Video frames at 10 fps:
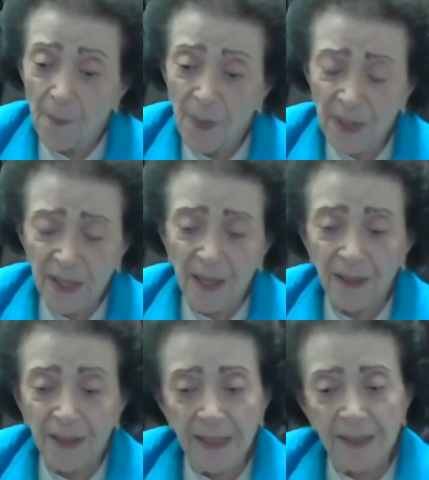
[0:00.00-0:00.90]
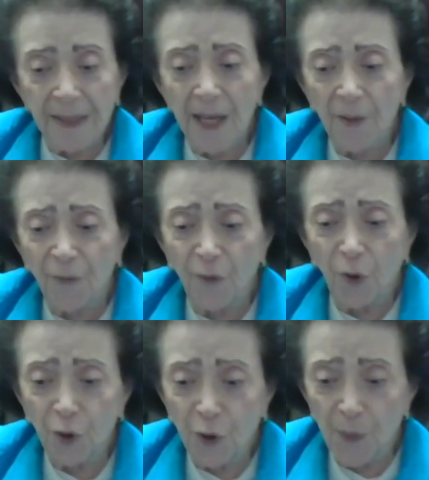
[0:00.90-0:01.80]
But let's not
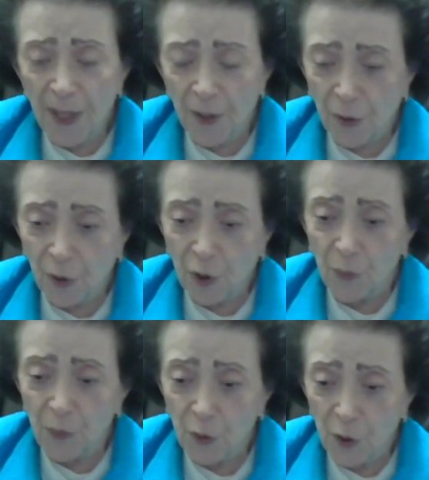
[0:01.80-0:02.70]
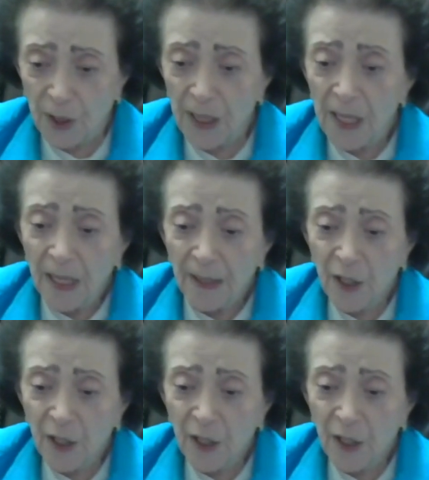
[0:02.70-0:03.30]
fault the medical community.